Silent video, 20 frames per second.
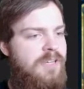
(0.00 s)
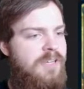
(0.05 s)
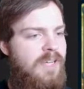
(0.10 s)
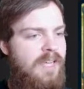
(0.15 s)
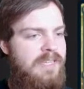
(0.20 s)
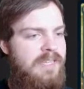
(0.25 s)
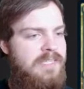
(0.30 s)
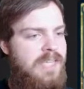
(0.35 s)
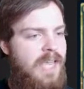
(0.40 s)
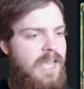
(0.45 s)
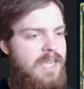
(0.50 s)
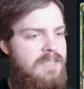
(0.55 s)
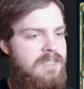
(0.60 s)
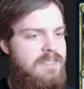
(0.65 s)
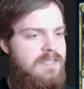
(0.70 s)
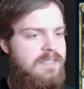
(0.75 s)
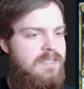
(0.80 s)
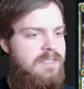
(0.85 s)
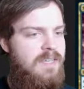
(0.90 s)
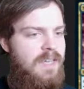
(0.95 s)
It gains
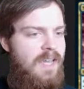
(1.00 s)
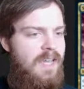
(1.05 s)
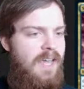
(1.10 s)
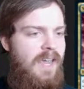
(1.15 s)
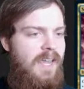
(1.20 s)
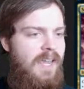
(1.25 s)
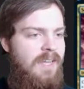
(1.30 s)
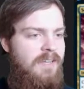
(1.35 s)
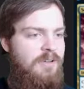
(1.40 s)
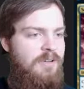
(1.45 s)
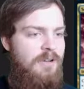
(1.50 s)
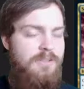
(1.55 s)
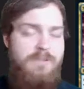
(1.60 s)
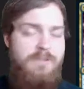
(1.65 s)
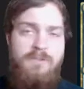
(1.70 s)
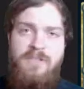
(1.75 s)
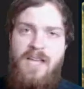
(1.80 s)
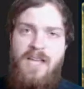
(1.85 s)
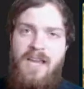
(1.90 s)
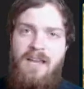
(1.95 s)
haste, and you
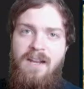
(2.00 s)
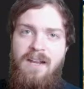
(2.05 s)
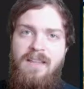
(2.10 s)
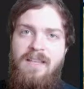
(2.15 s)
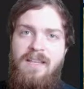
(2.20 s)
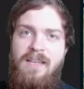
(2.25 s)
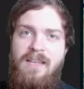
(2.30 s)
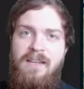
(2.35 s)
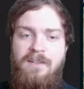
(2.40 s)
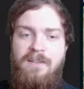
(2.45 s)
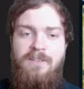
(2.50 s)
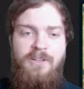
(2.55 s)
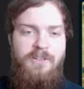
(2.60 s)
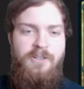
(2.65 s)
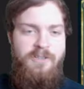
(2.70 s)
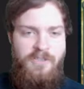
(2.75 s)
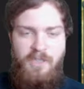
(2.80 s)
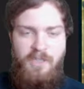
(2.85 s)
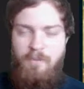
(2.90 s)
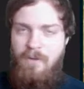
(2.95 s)
also sack it at the end of the
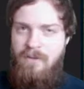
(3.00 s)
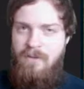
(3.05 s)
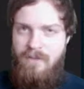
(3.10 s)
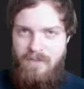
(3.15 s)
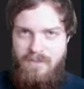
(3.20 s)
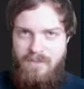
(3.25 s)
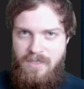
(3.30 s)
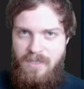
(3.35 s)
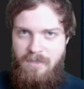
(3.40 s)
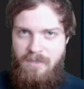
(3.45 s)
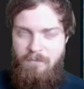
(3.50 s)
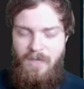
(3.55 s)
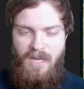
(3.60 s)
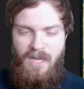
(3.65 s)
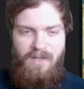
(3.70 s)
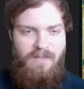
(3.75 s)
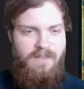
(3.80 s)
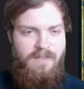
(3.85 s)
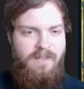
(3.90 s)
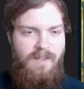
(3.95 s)
turn, so your opponent doesn't get it
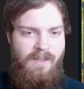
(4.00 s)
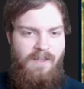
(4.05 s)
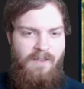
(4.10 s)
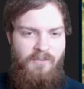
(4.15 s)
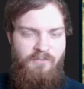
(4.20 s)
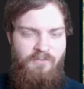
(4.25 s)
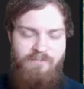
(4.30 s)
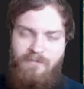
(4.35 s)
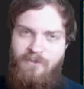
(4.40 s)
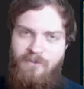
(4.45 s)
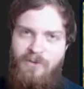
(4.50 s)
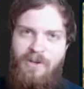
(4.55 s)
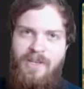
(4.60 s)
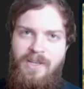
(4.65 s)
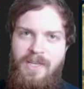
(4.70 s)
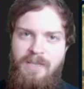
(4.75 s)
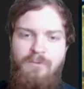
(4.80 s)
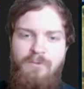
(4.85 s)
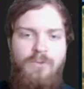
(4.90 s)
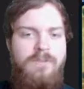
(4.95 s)
back. Very
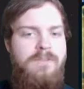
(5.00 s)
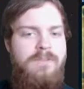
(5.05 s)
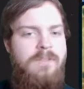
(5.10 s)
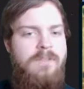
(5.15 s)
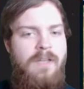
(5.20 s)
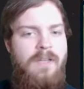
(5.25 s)
evil.